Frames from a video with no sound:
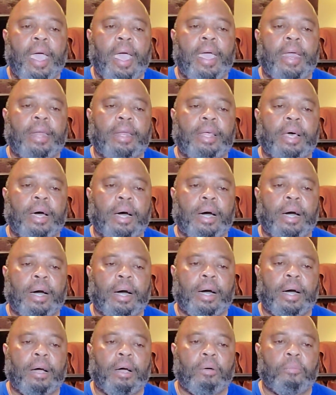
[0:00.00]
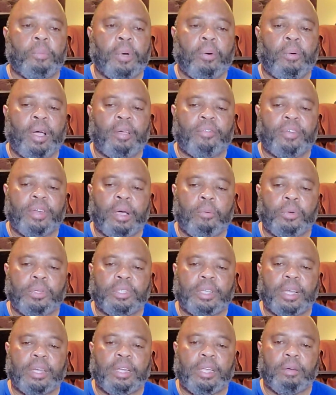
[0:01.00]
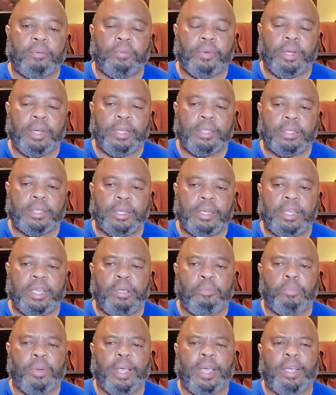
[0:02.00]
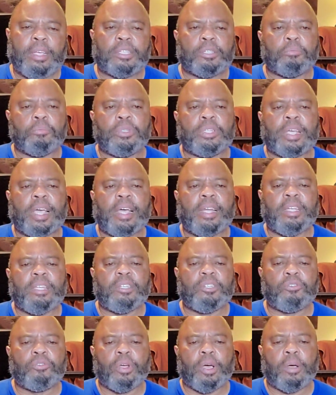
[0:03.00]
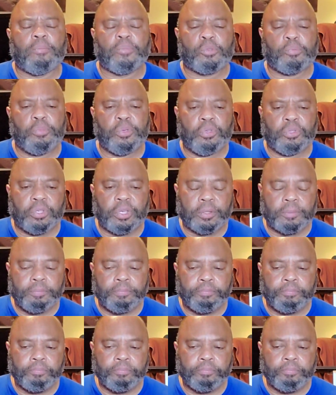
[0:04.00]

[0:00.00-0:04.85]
And my wife and I, we sat there and we listened. And he played some Chinese drums music.